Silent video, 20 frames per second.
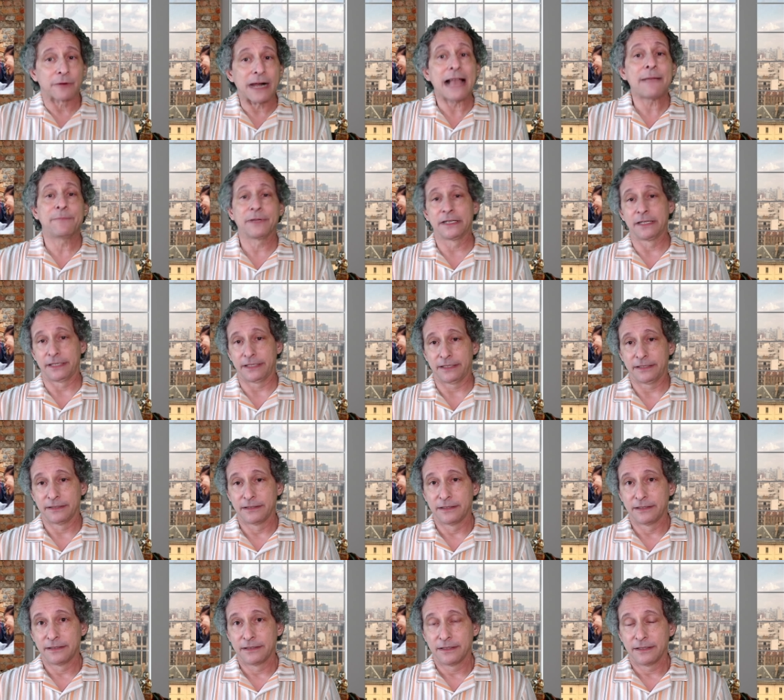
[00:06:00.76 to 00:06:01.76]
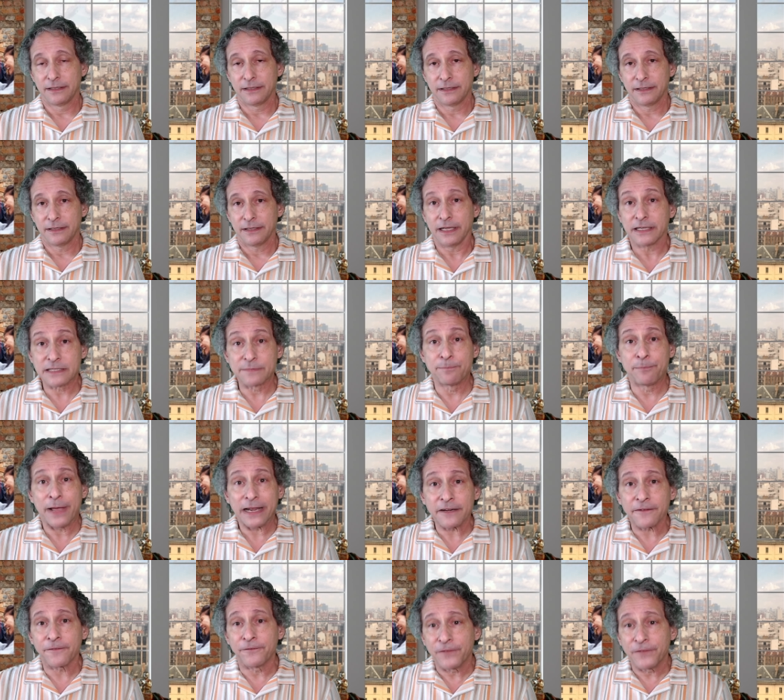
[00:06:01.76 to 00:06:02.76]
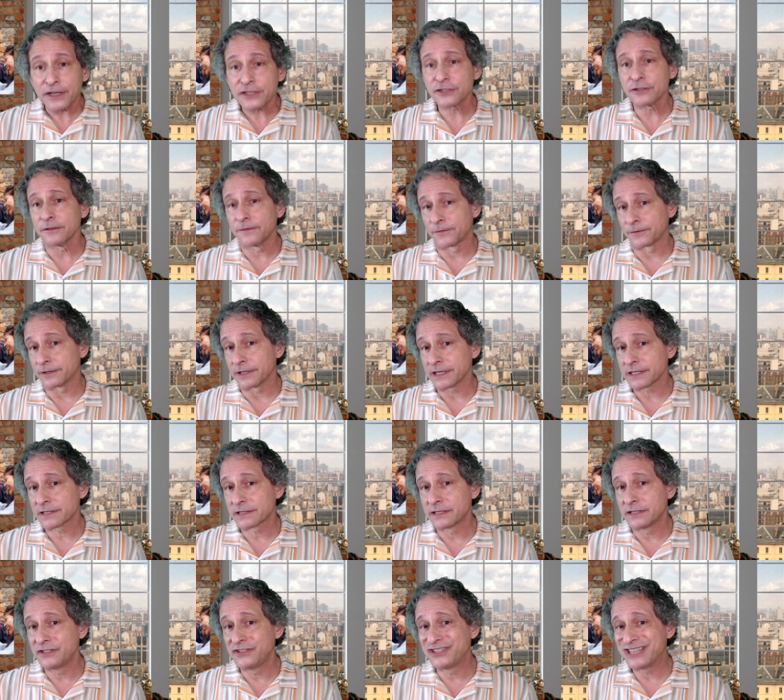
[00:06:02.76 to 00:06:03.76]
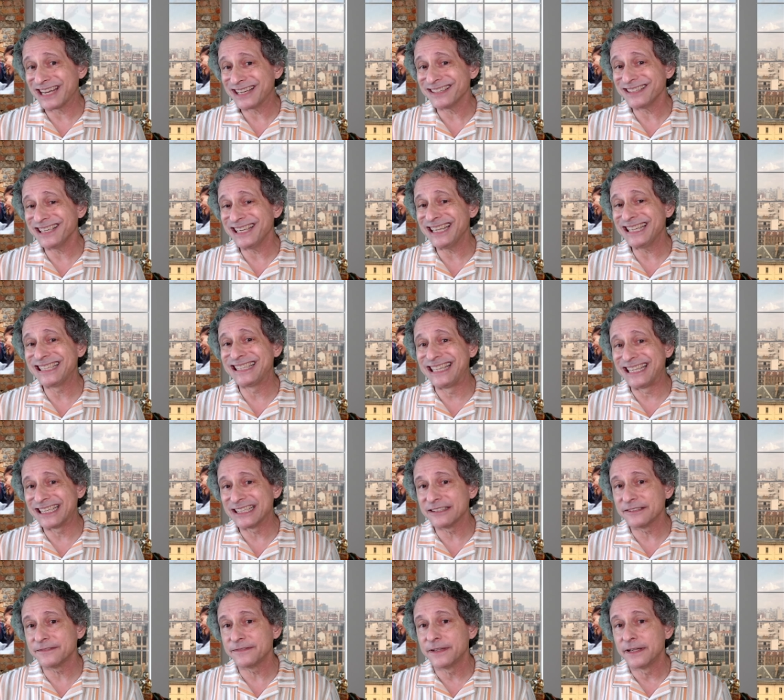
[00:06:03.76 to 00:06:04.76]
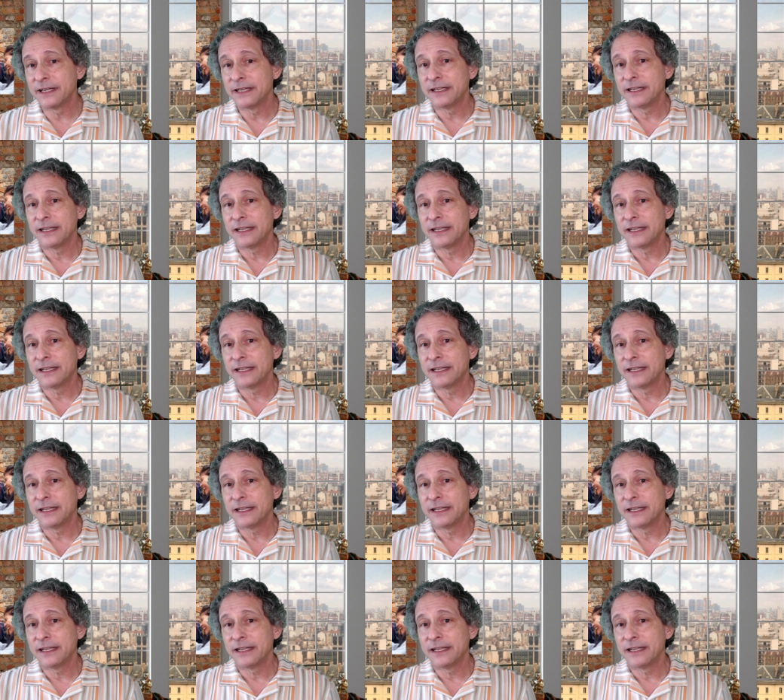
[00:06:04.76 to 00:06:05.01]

rapidly. It's beneficial for us to gently give